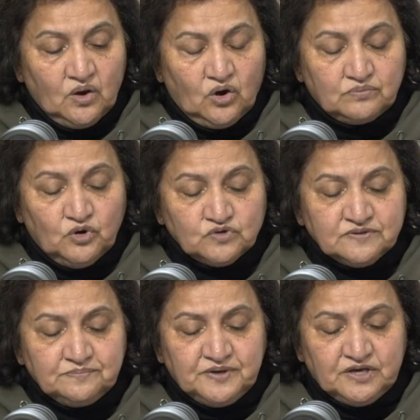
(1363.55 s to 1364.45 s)
On
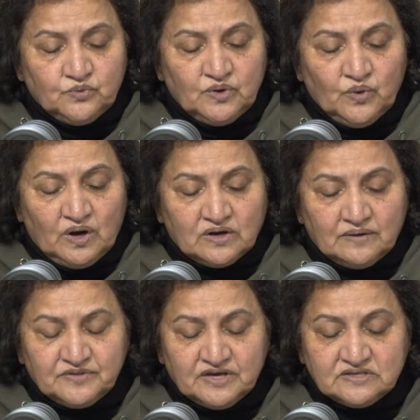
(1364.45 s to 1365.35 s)
Mozambique, we
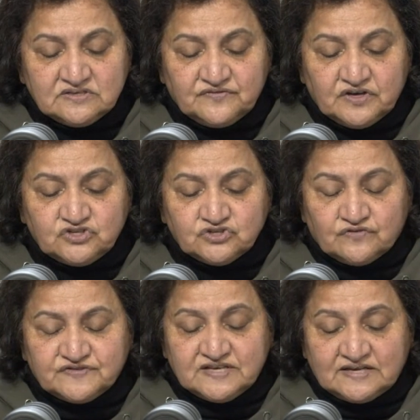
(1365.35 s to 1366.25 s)
welcome the intervention
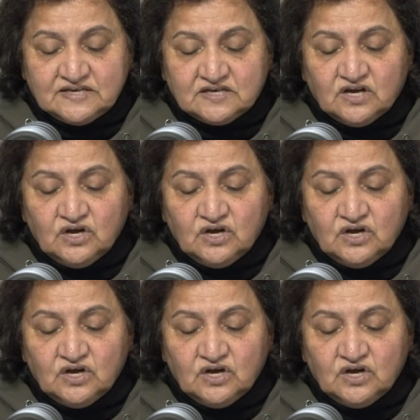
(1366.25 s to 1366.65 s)
of SADC